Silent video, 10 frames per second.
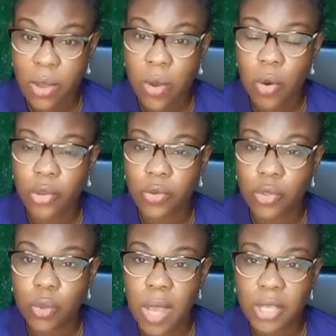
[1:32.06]
or you're
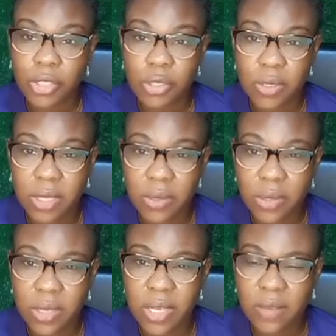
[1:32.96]
so anxious and you
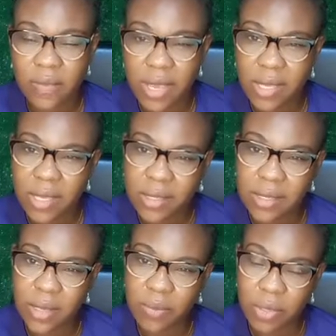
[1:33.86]
think, if I eat
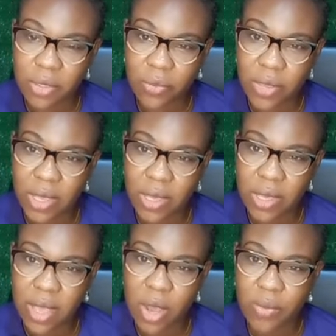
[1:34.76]
a piece of cake,
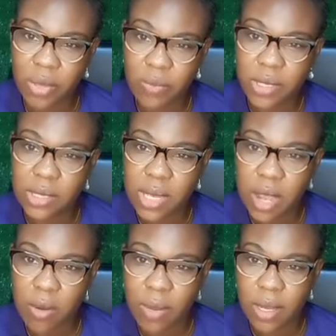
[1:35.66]
I'll be a bit
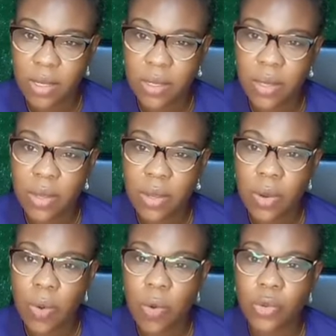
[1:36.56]
calmer,
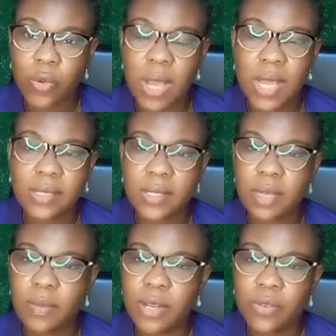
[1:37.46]
or you can't
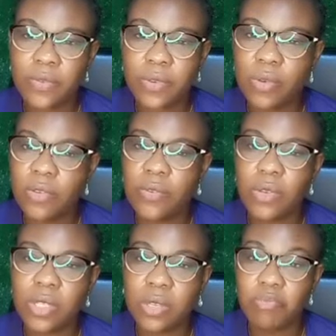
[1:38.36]
sleep and you feel if you
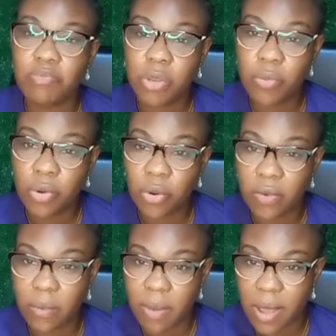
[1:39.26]
eat a big bowl of
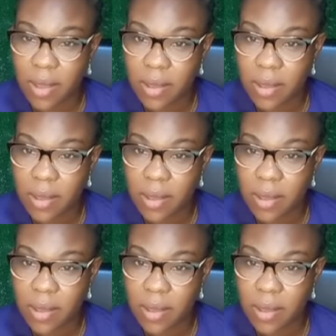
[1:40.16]
eba